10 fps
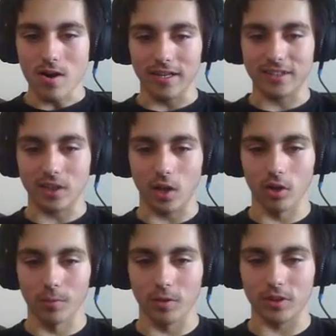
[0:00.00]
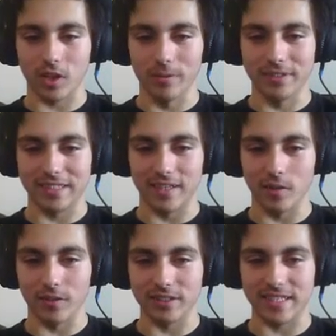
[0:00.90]
It's horrible to commentate
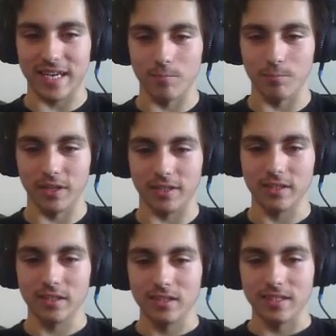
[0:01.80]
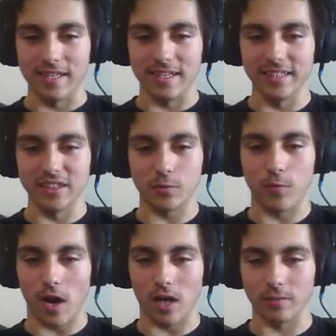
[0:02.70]
over this game, but it is
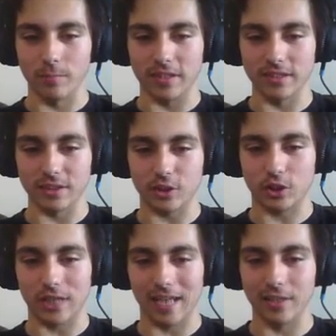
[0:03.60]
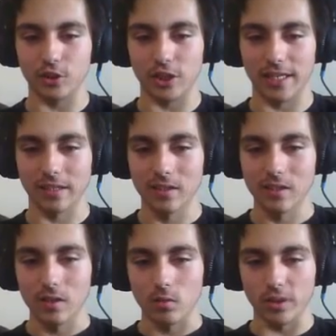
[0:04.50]
fun because it's challenging,
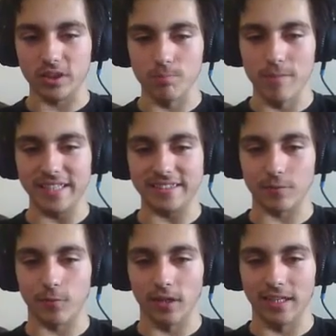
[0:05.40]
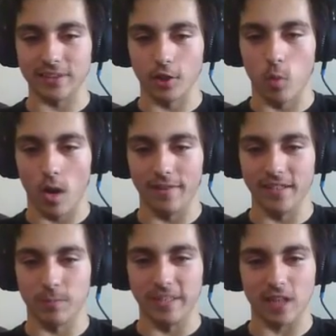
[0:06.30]
which makes it fun. Let's go quiet.
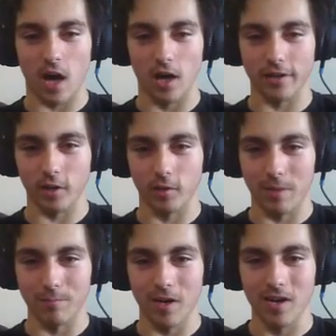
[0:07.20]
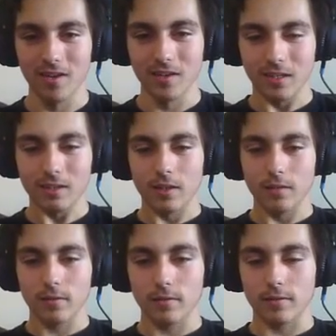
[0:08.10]
This bit's hard, I remember.
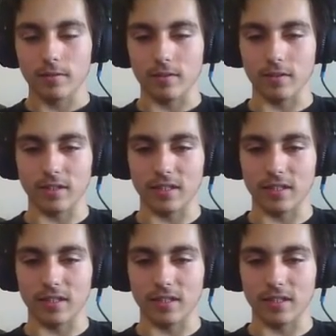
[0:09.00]
Uh,